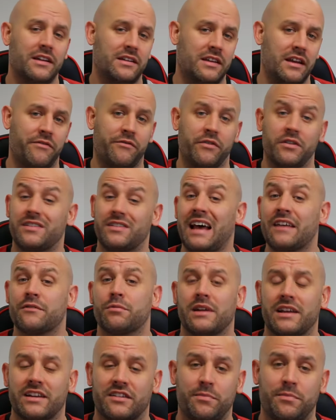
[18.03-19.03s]
difference. As
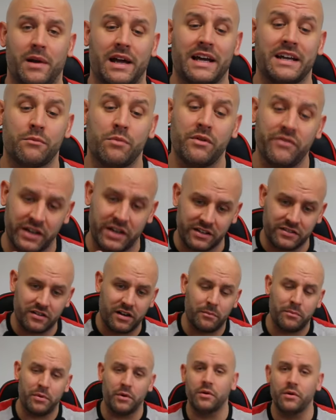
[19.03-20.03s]
we'll explain with an
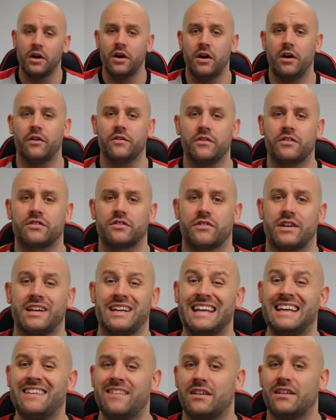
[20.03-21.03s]
example on the screen
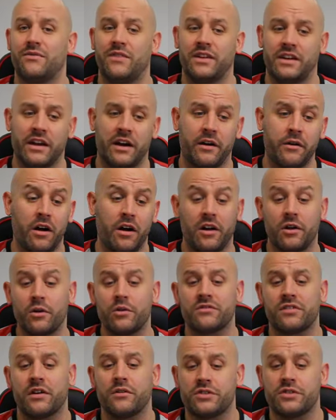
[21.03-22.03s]
in this video, I'll
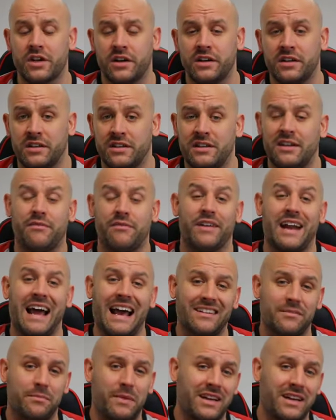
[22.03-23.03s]
also show you the different
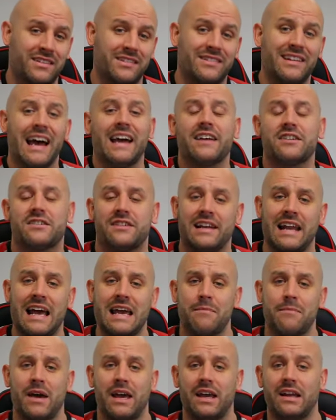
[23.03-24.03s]
aspects attached to lay
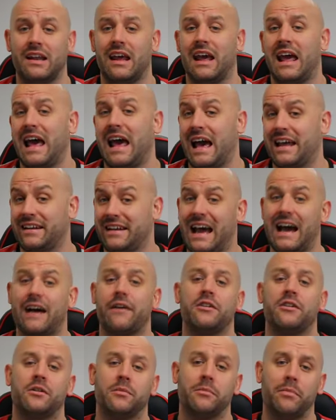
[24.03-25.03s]
betting and how
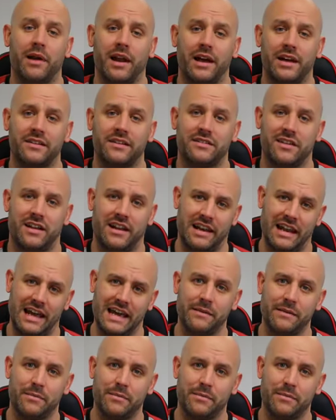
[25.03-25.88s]
you can place a lay